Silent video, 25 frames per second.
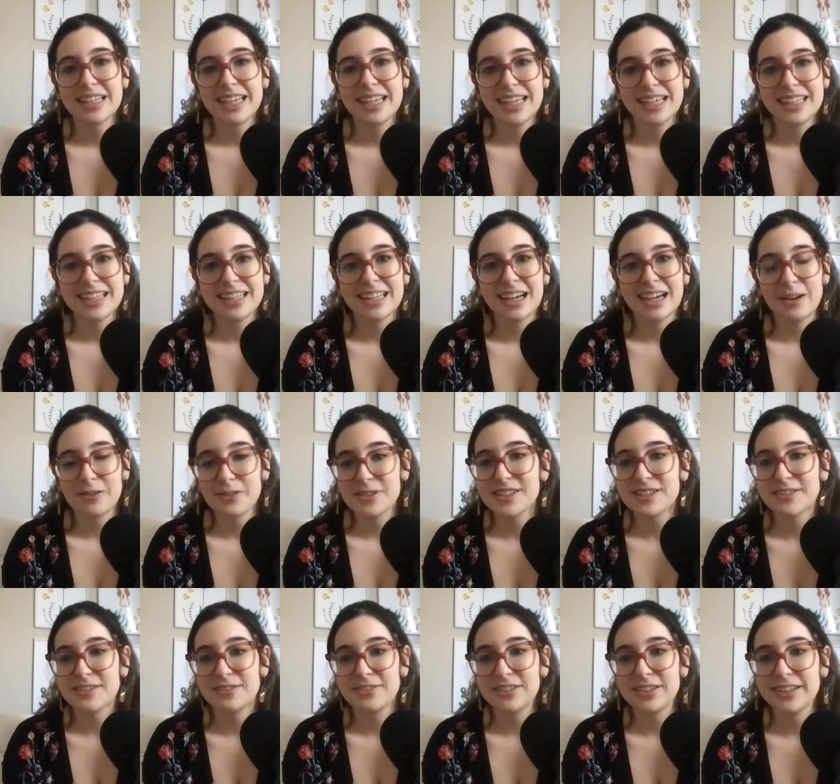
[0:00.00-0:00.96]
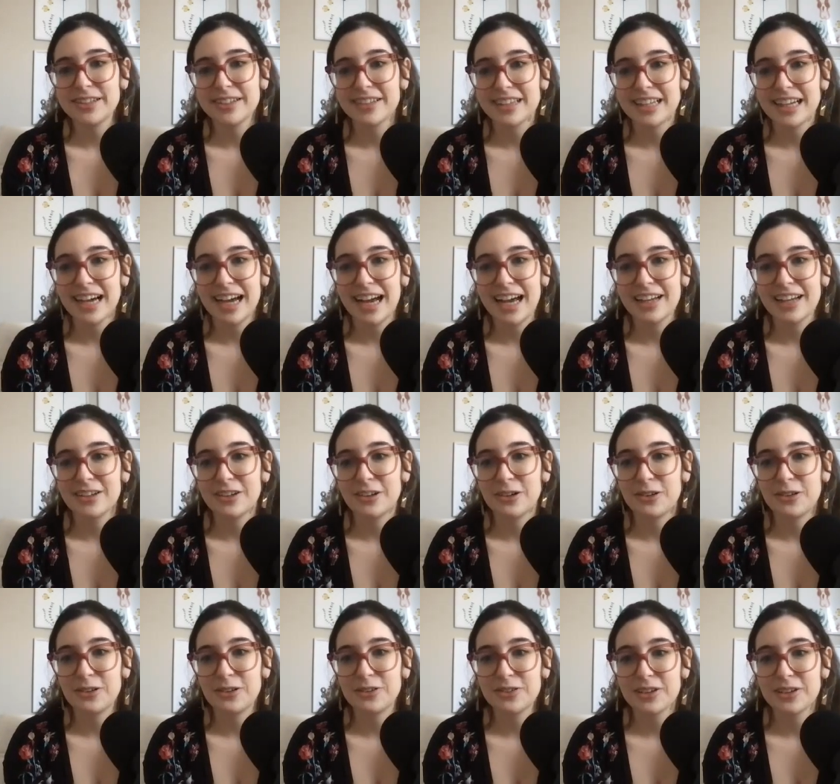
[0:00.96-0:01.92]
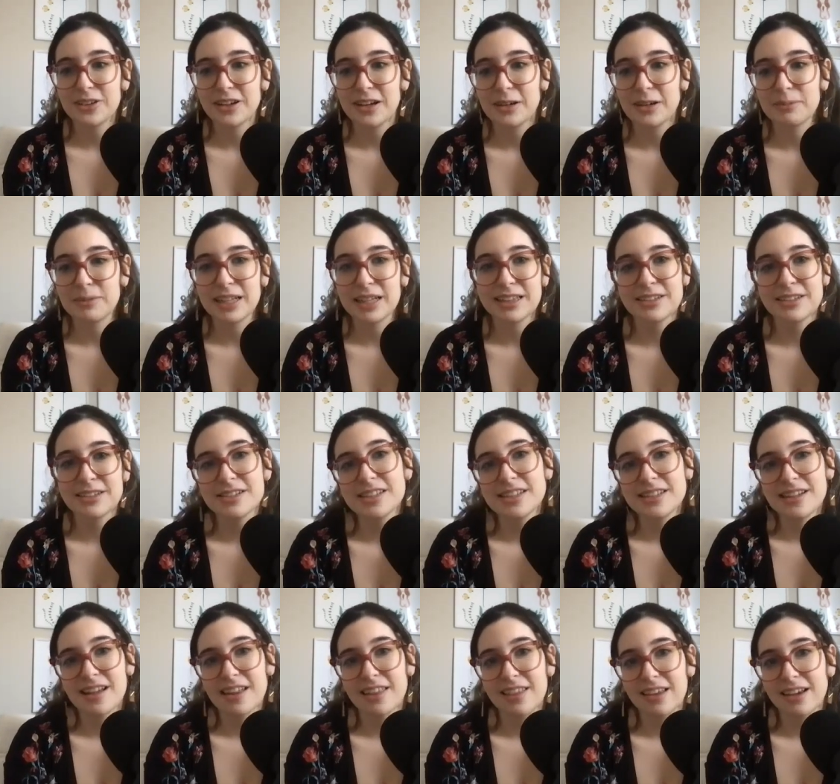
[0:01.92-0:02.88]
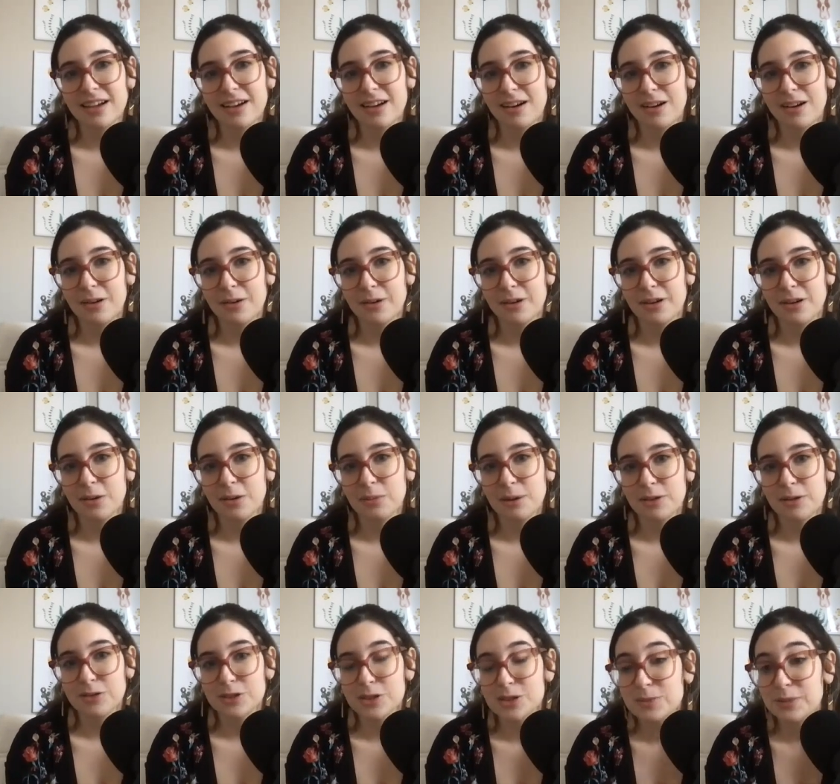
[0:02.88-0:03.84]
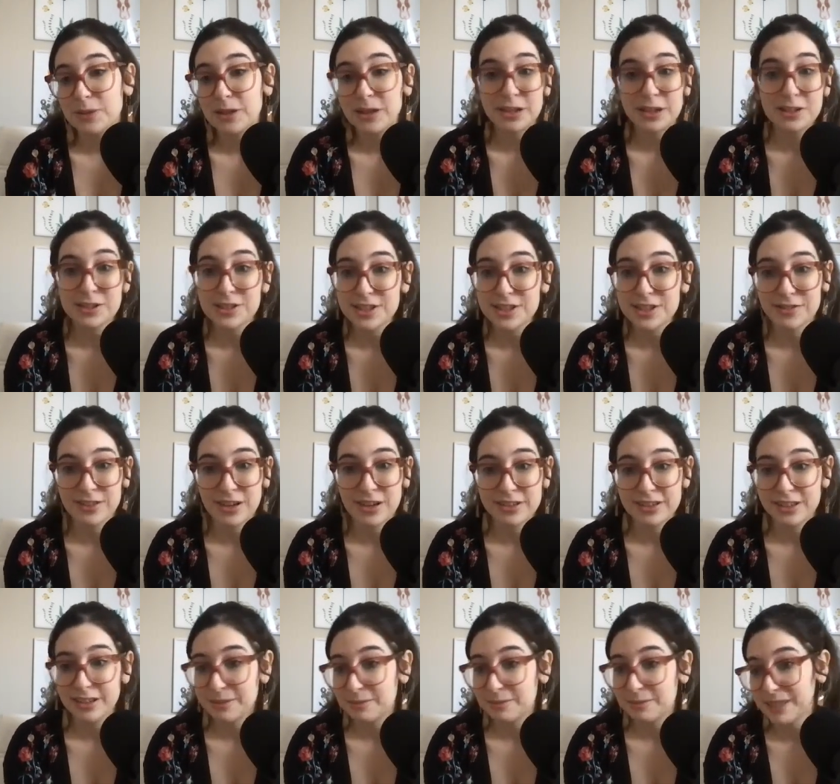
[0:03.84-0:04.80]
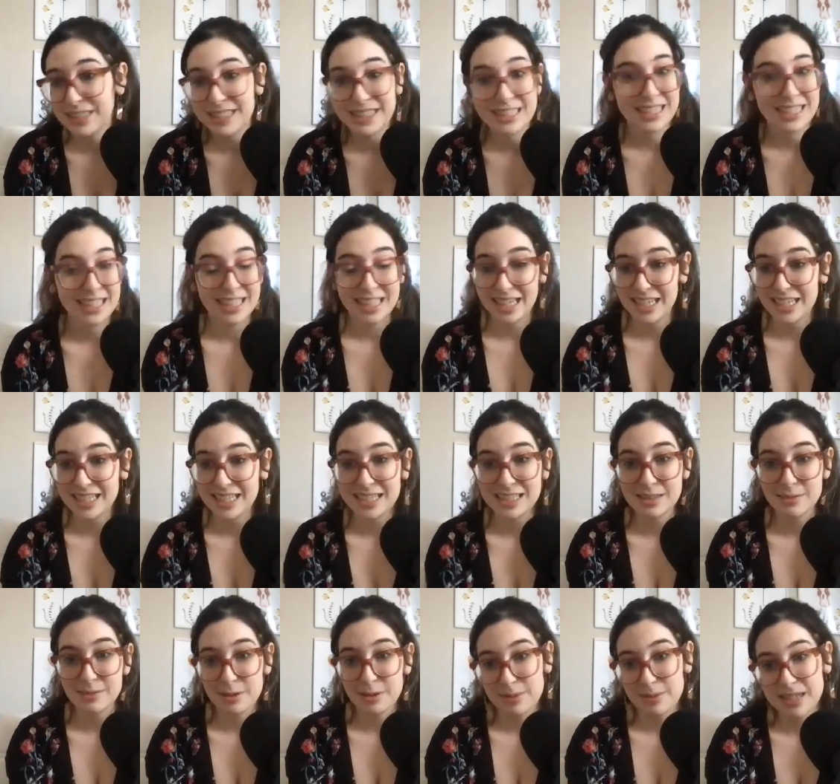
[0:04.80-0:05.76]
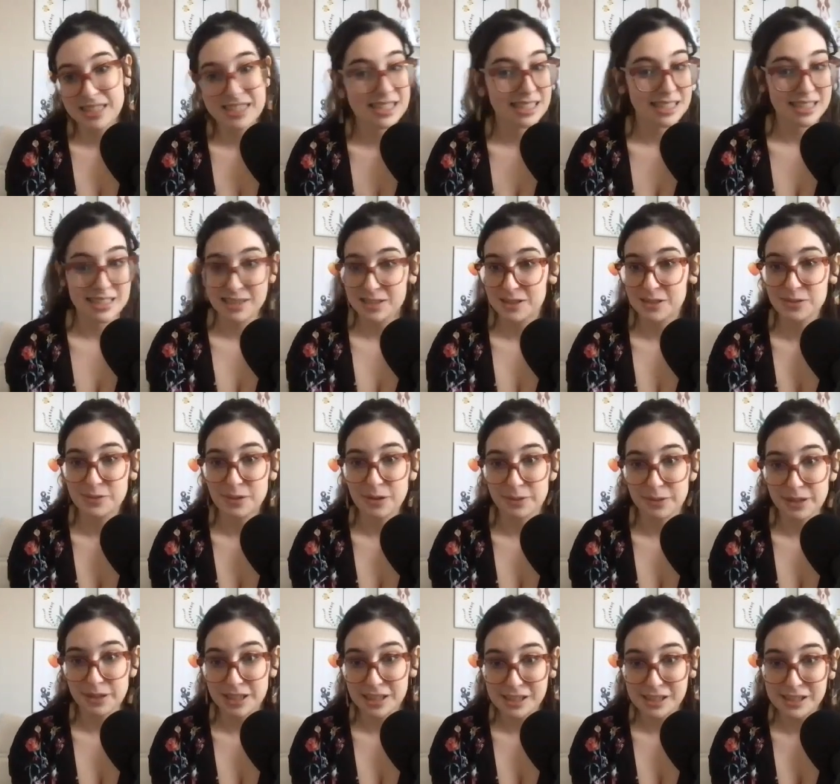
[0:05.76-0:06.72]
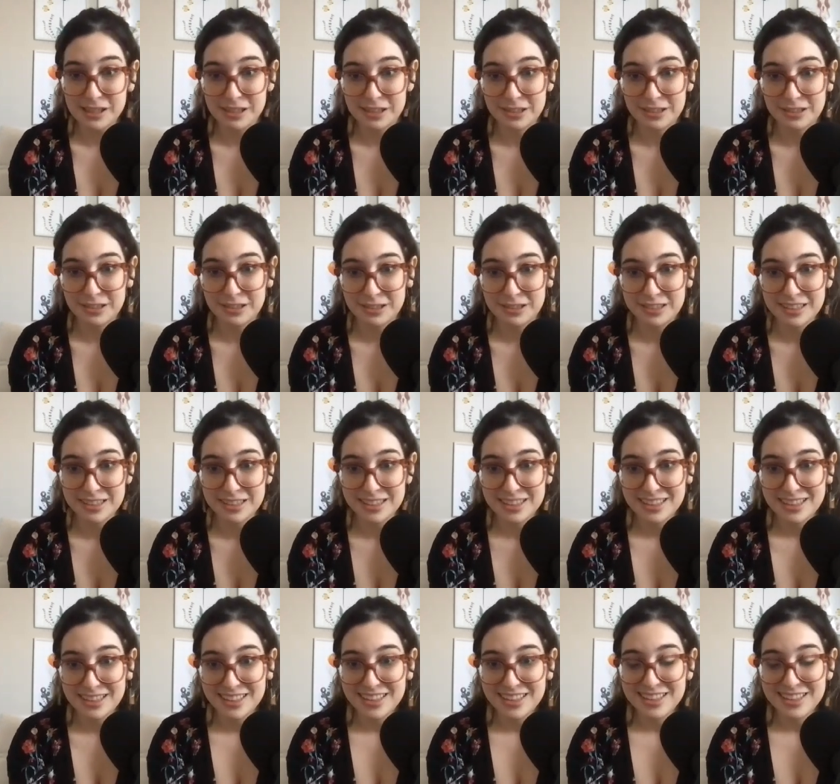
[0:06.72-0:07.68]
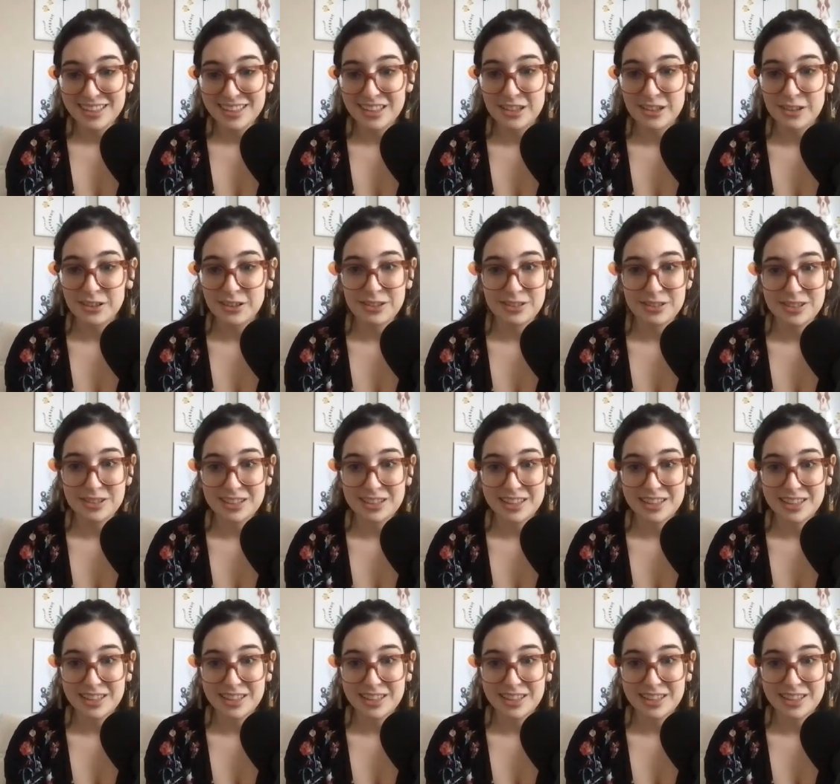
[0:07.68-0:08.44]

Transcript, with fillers: and that was a fear that I had to overcome. Like, there's nothing awkward about just putting yourself out there and being like, hey, this is my business. This is what we do. You know,